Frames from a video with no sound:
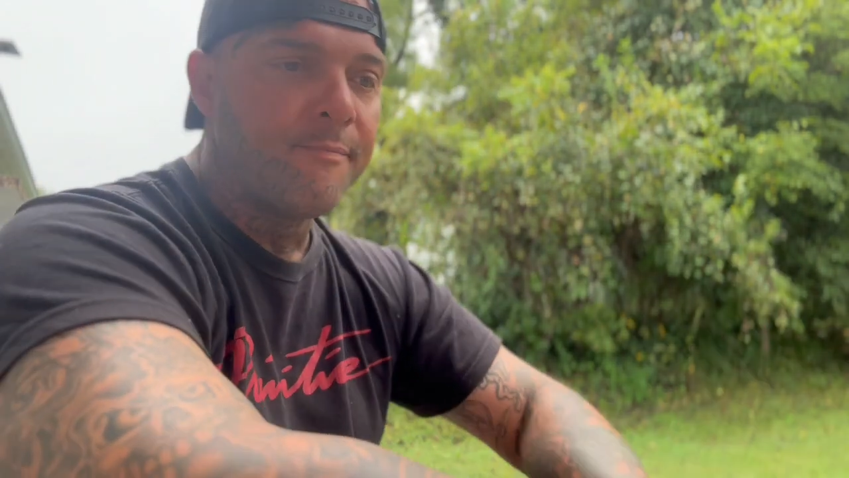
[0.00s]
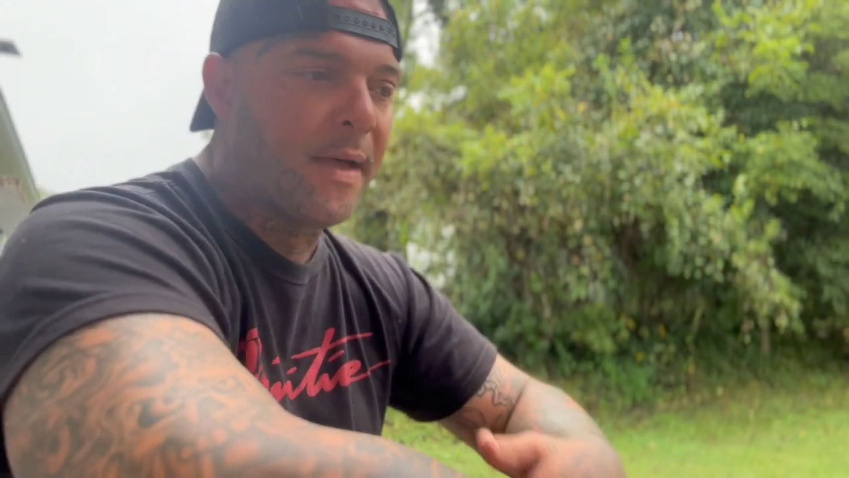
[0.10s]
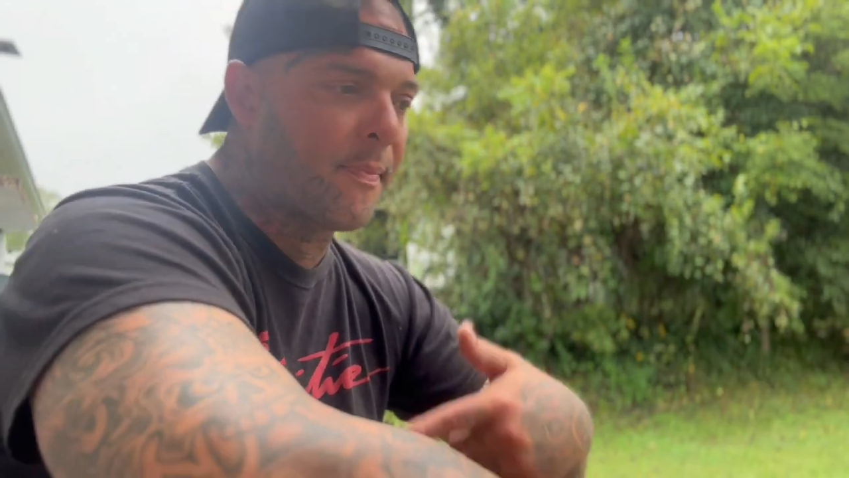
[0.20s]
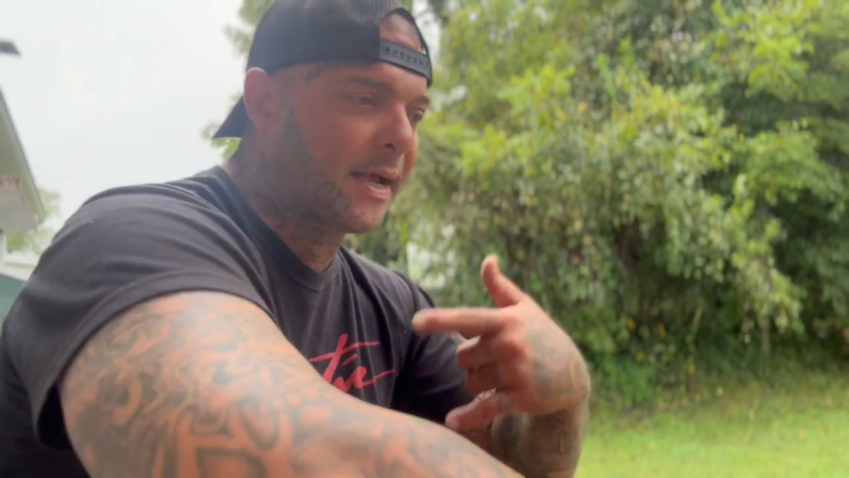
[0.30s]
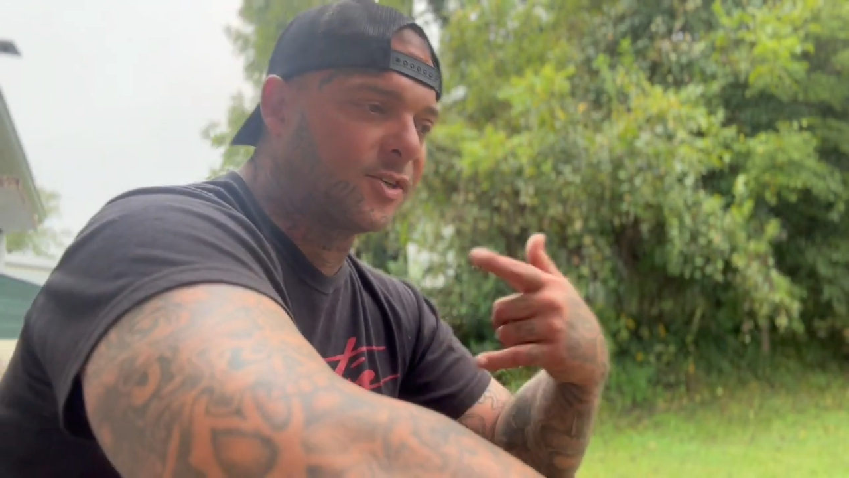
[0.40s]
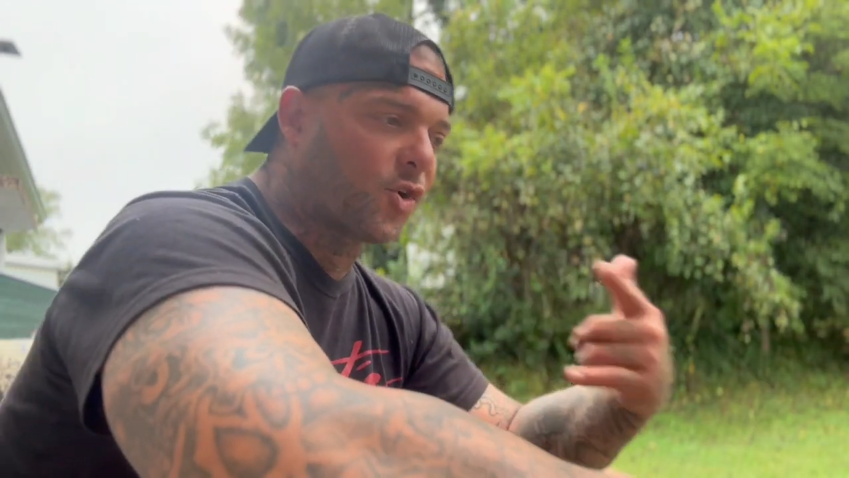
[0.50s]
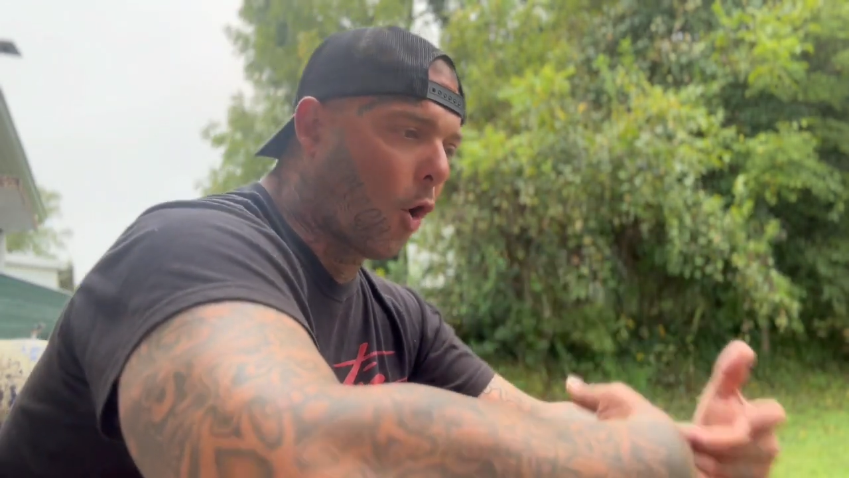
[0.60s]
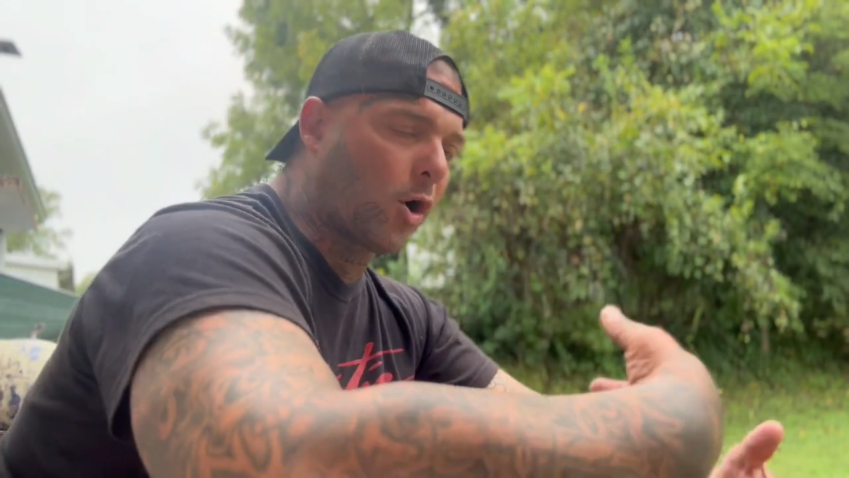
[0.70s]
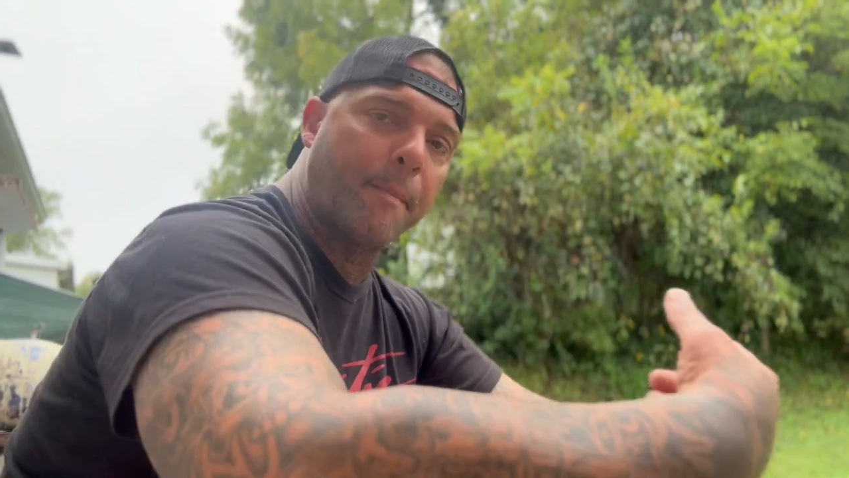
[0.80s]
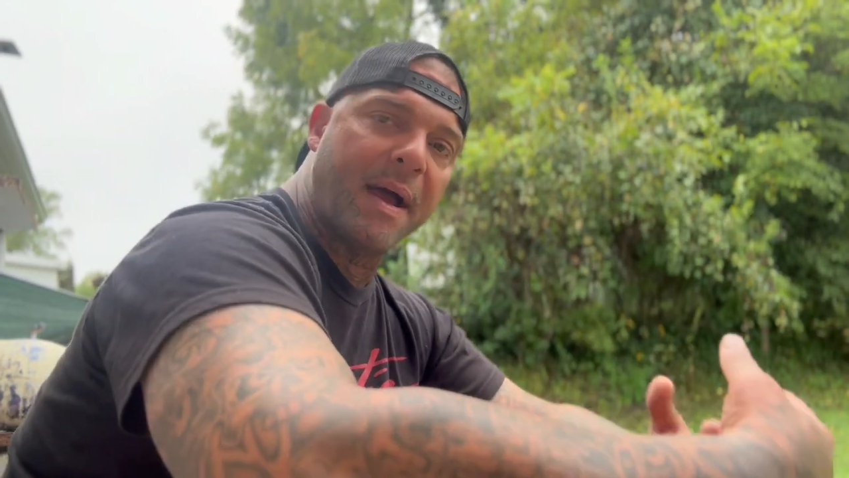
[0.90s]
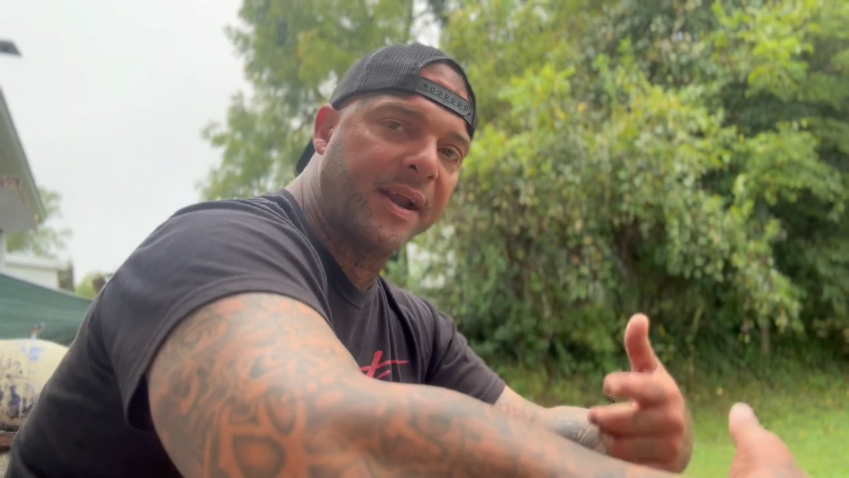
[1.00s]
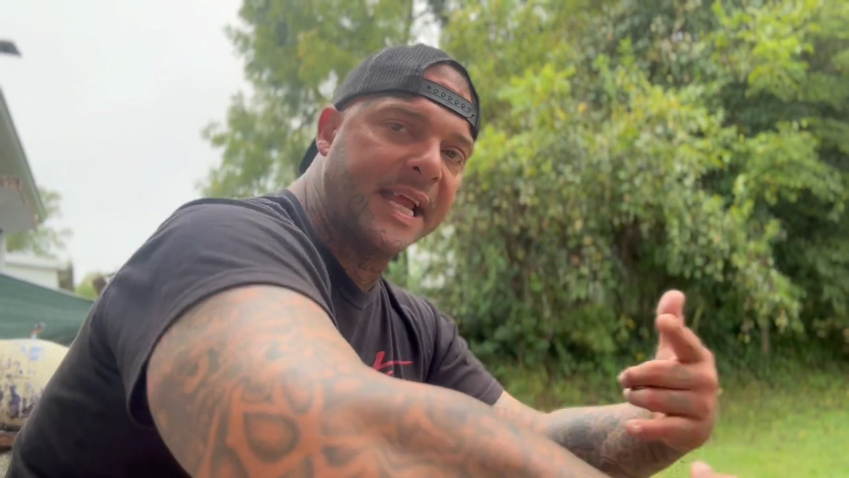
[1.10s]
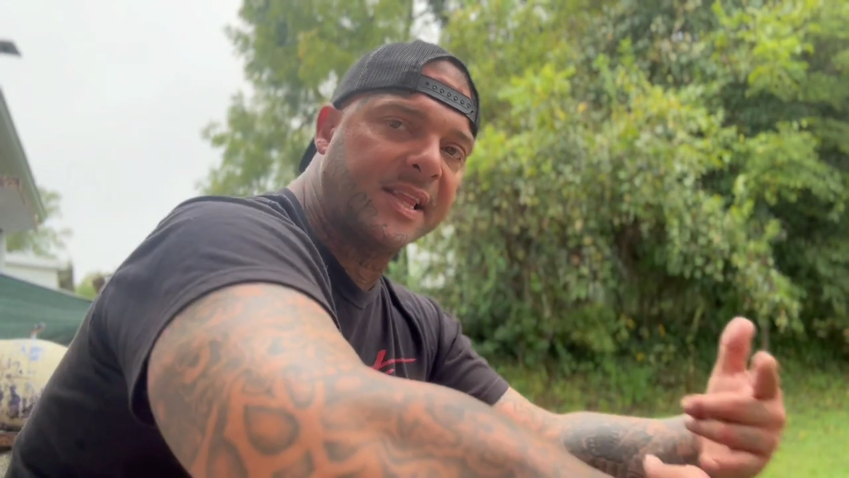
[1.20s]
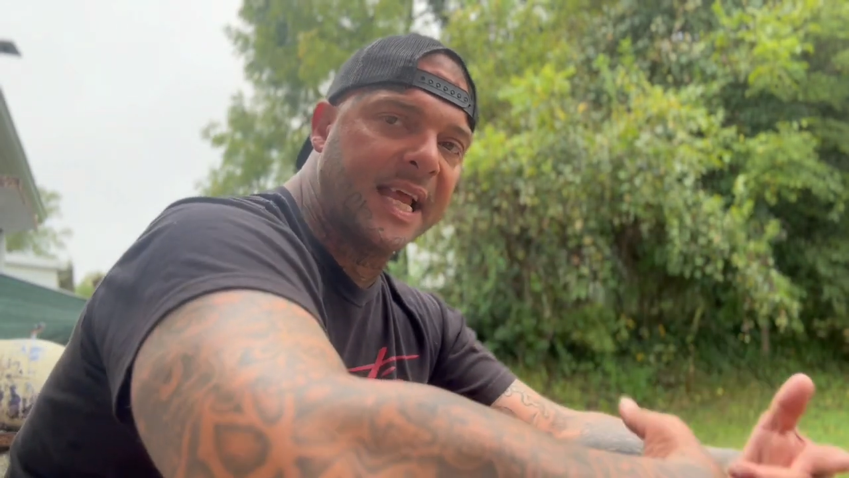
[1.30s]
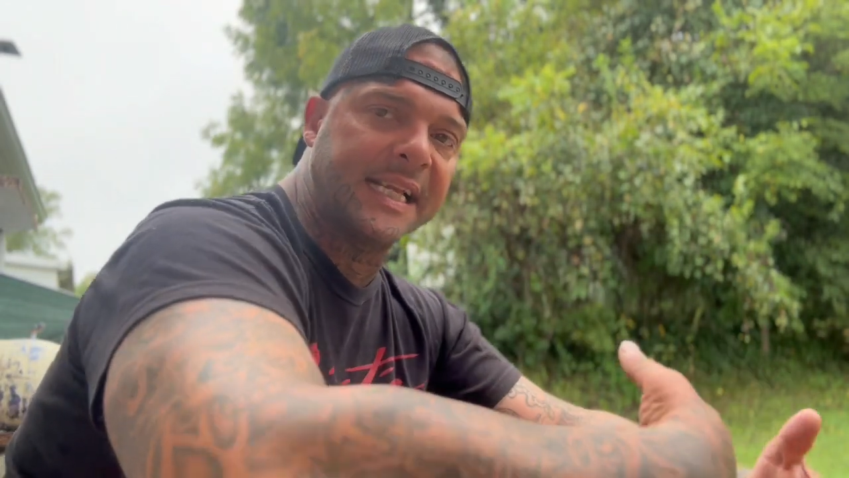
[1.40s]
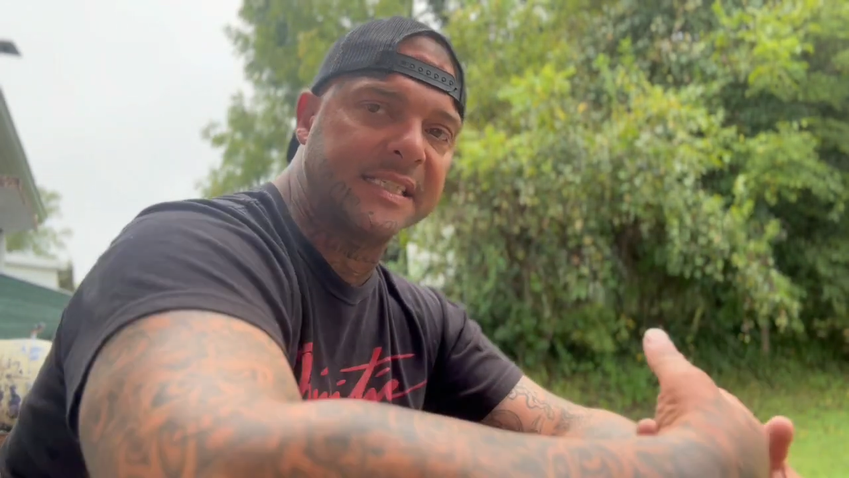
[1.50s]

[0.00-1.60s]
I'm not gonna talk about anything